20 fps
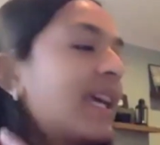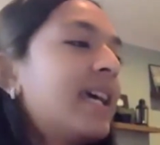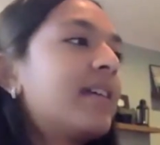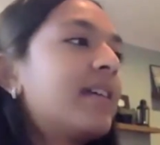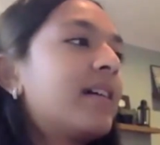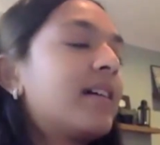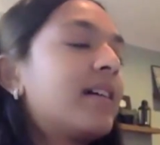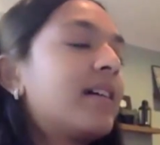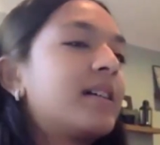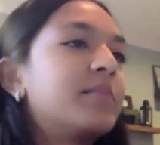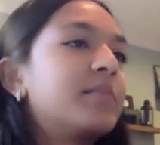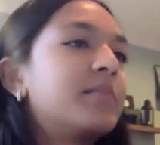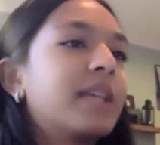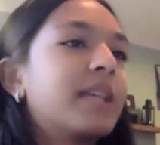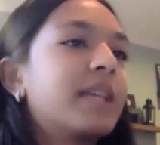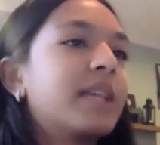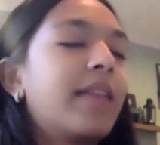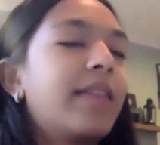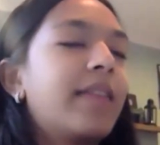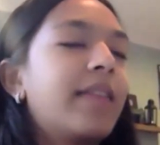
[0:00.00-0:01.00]
And
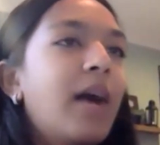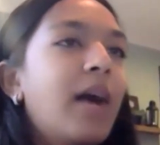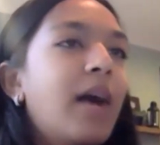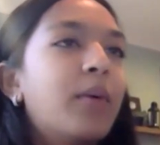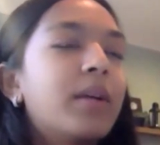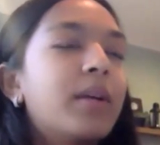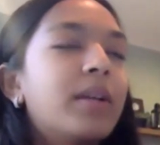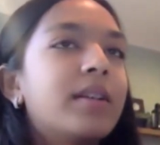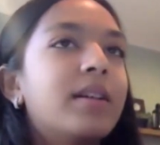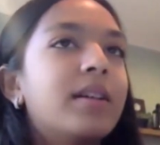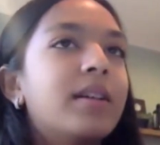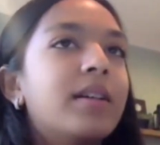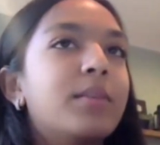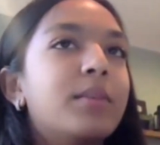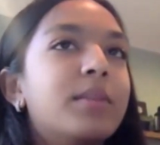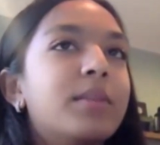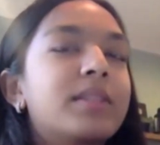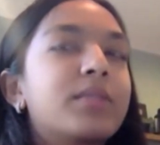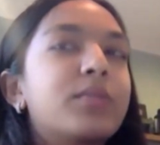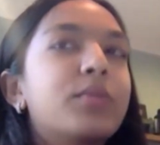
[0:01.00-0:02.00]
yeah, that one
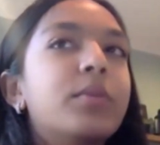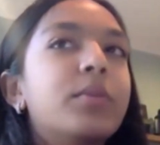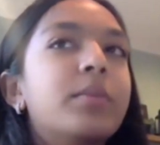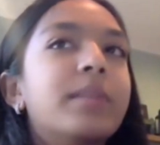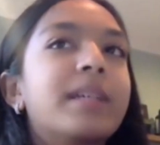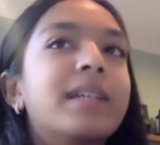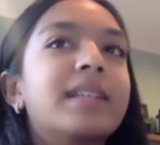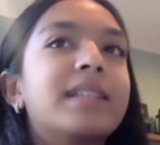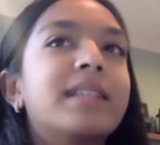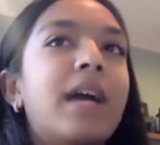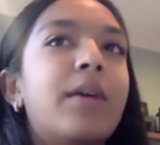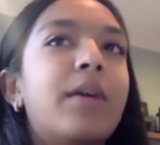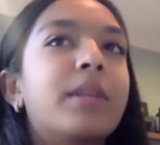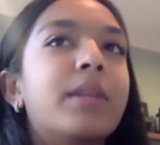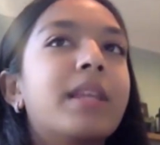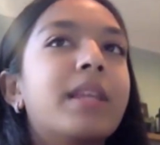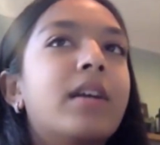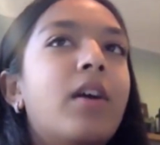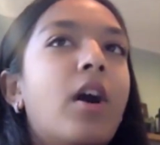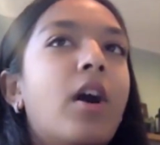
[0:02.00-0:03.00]
was cool because I
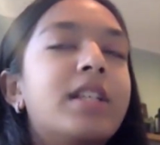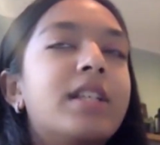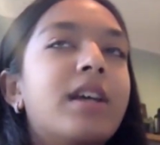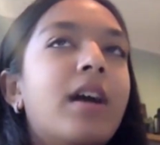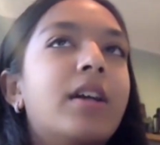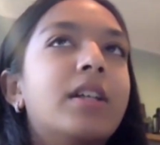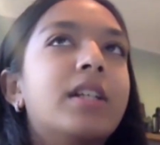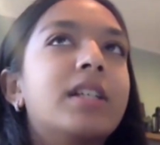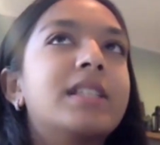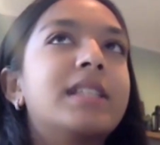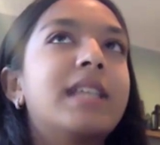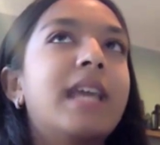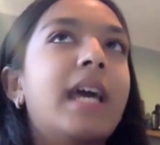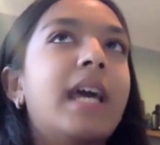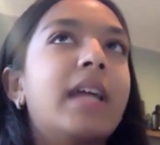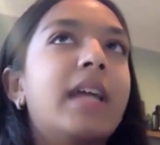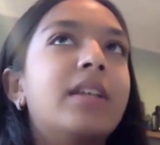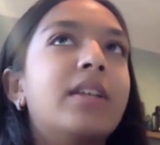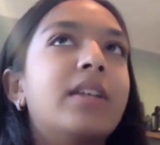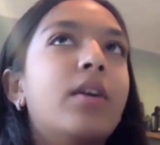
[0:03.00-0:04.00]
really got to
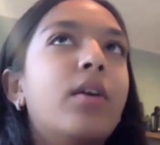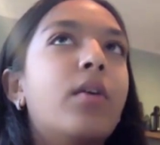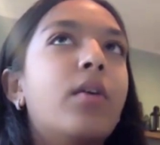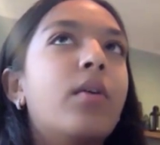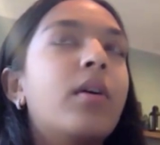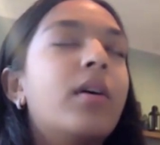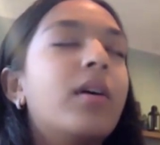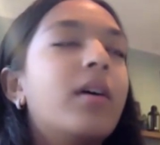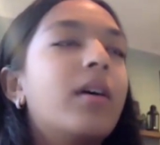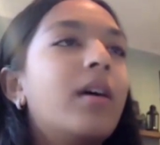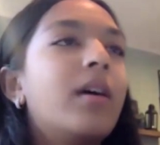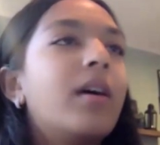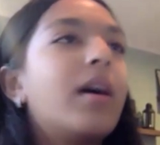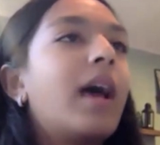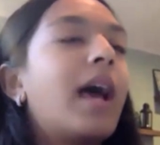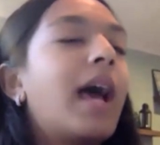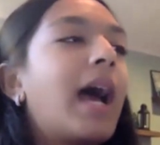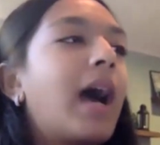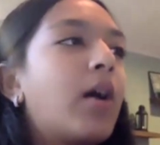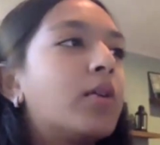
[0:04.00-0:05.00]
understand,
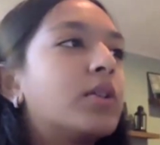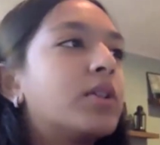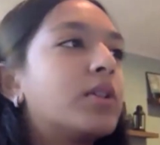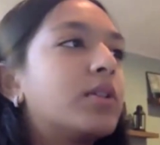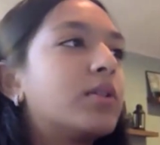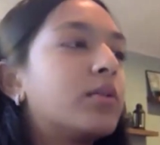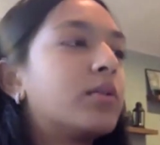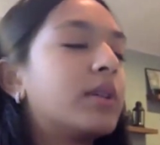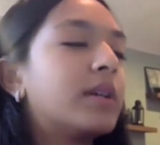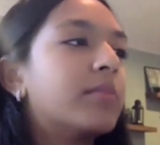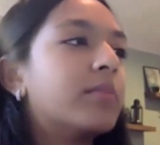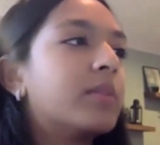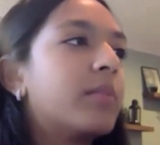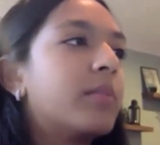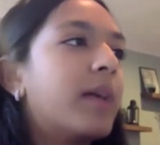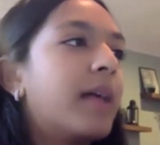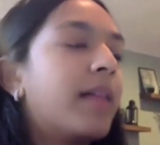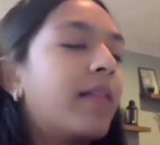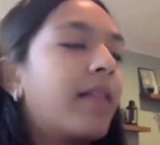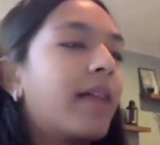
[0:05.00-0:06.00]
how to
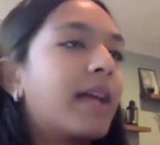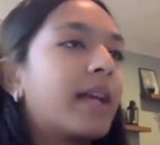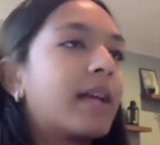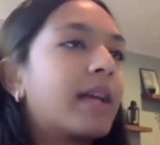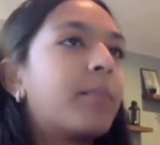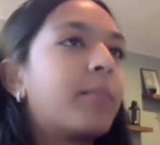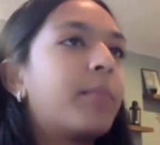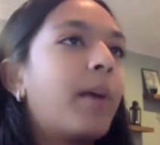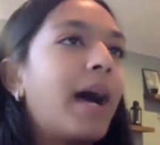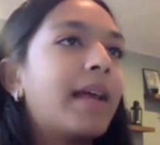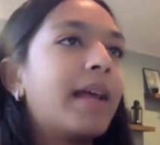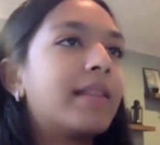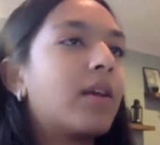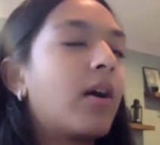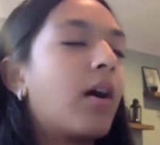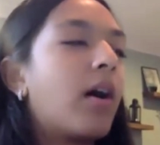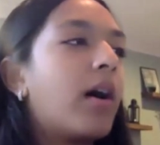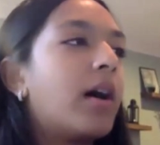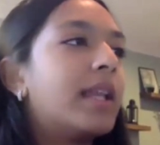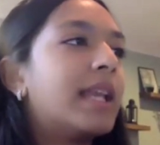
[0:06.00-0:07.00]
implement like
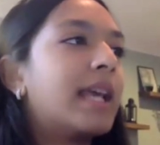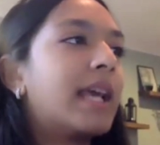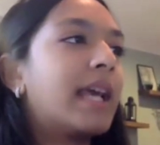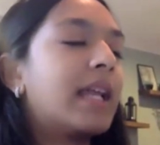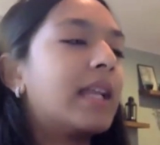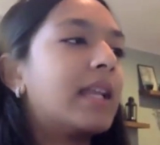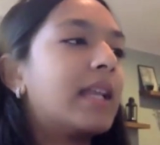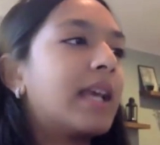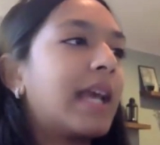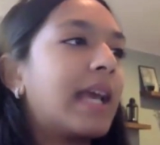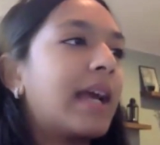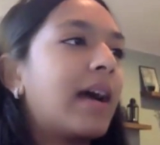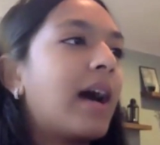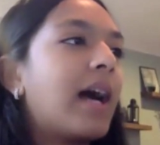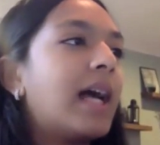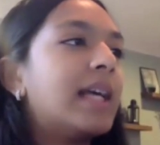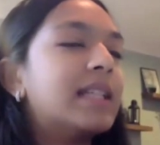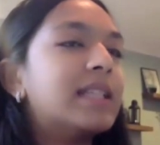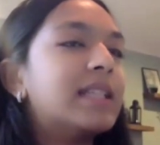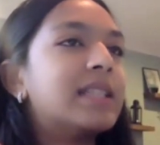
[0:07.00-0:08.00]
Python and
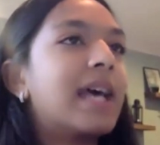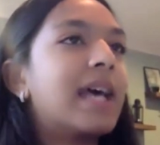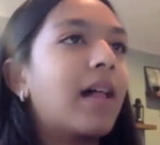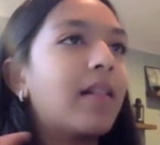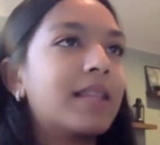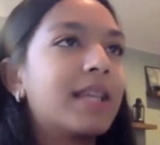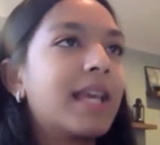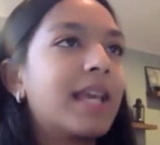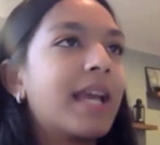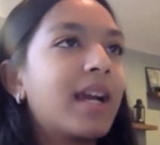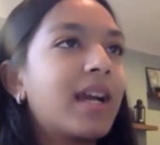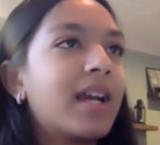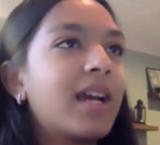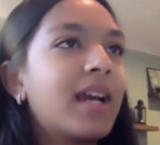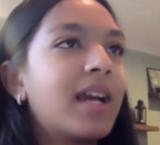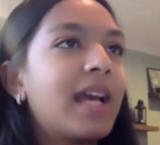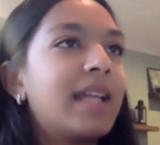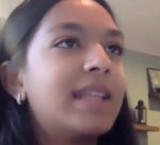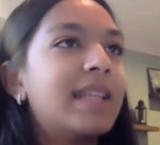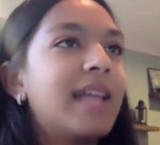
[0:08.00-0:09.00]
AI into healthcare.
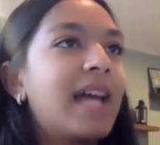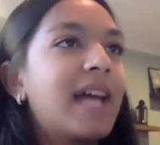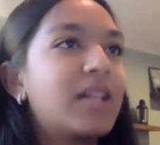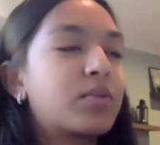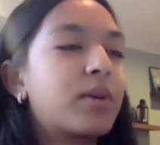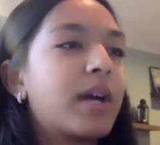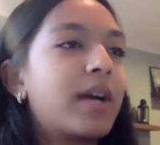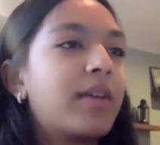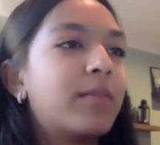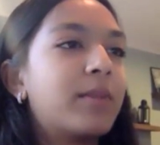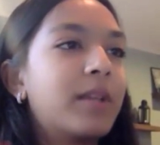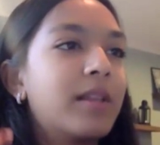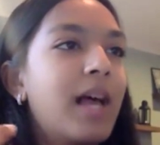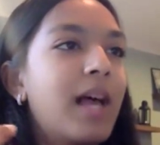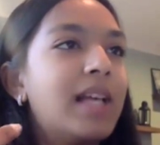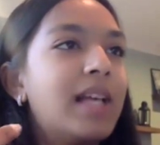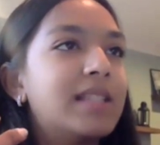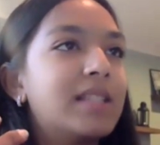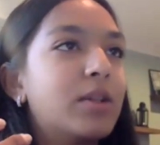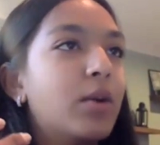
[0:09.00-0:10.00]
And that's where I
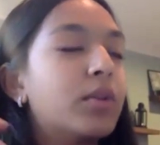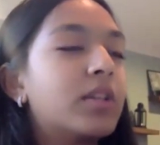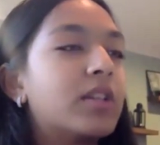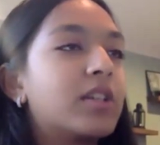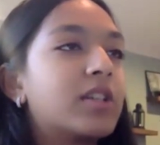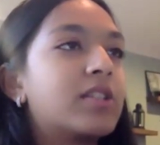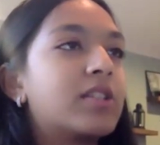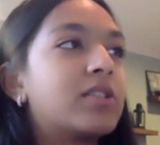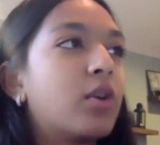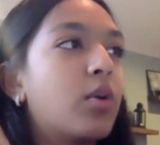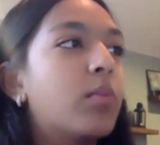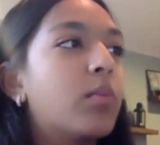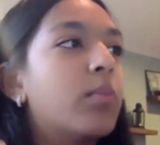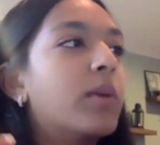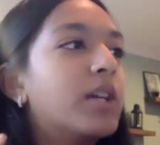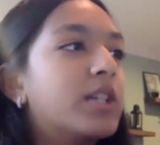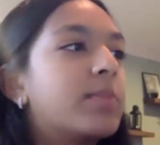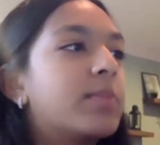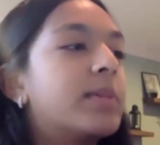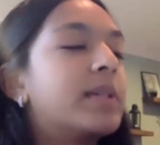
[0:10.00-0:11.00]
realized, there's so
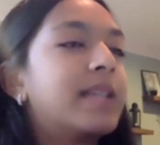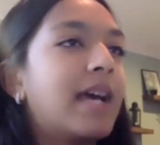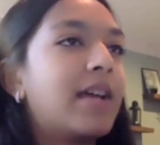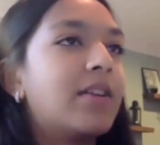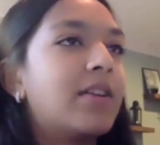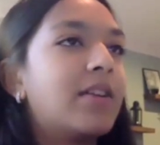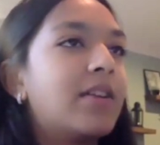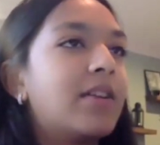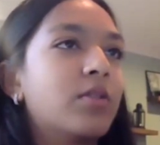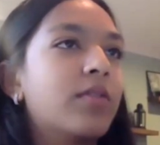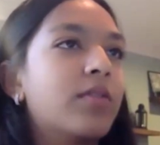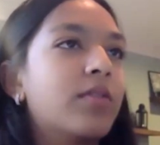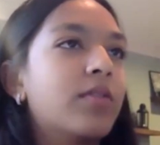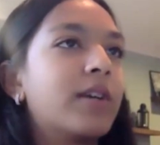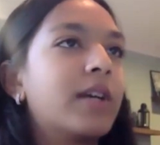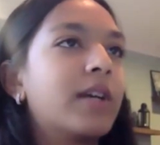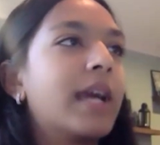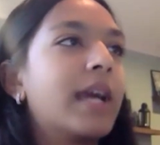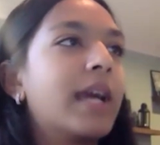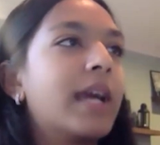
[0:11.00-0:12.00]
much potential
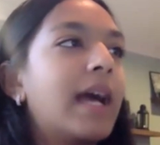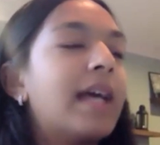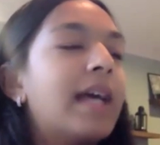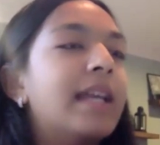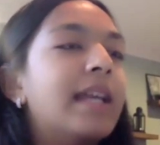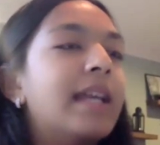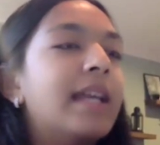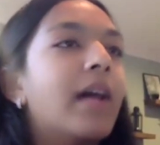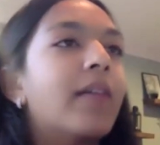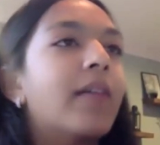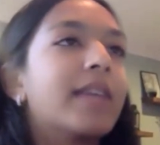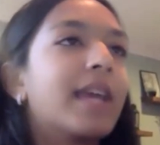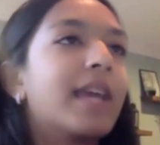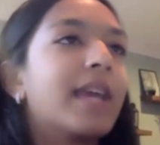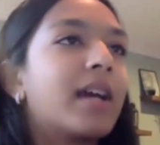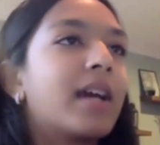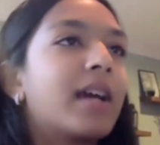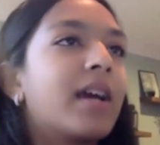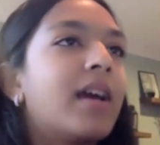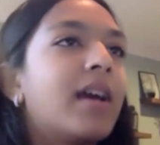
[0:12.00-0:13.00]
for AI in
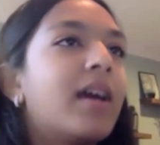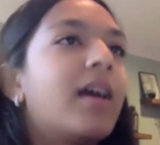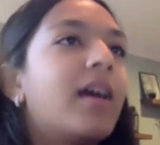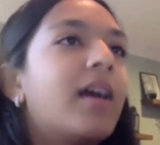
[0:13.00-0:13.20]
healthcare.